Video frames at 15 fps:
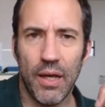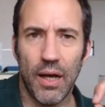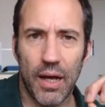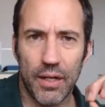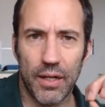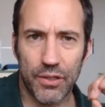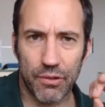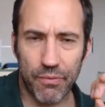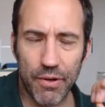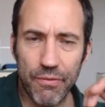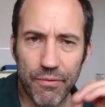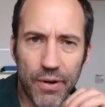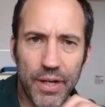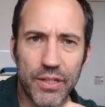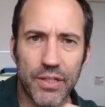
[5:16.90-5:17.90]
And to
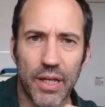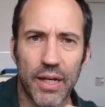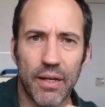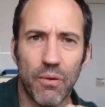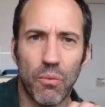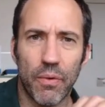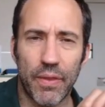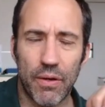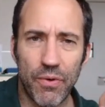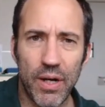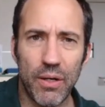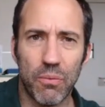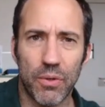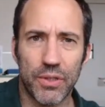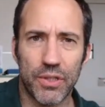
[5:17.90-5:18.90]
rephrase that, what they really
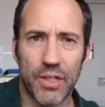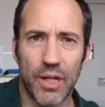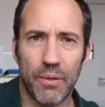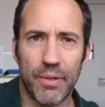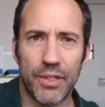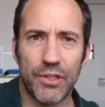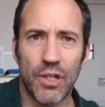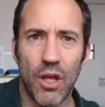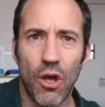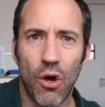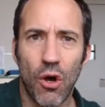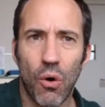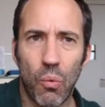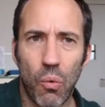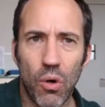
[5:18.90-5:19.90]
want to know is,
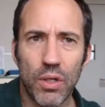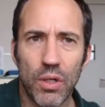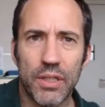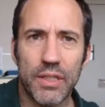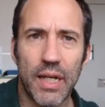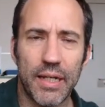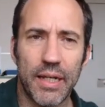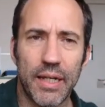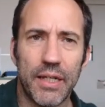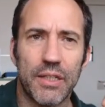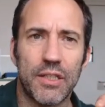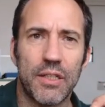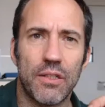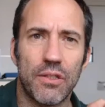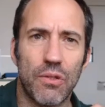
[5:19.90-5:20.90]
what techniques
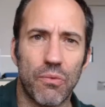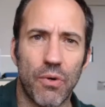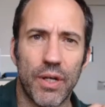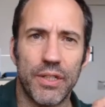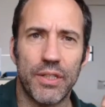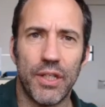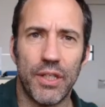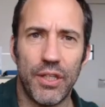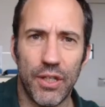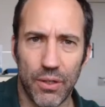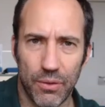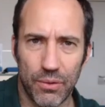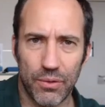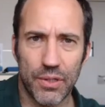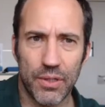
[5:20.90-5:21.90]
does the writer
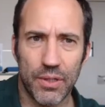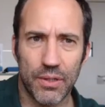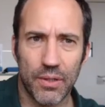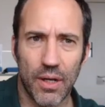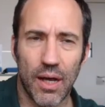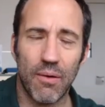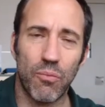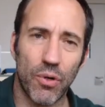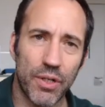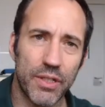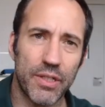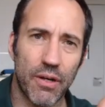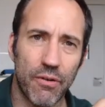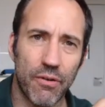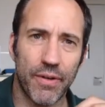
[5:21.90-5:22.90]
use, and what is
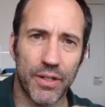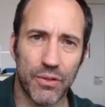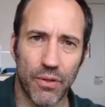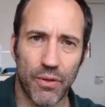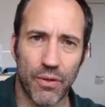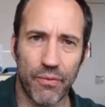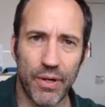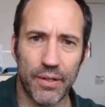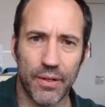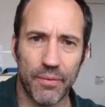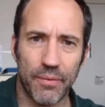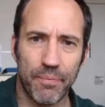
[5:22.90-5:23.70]
their effect on the reader?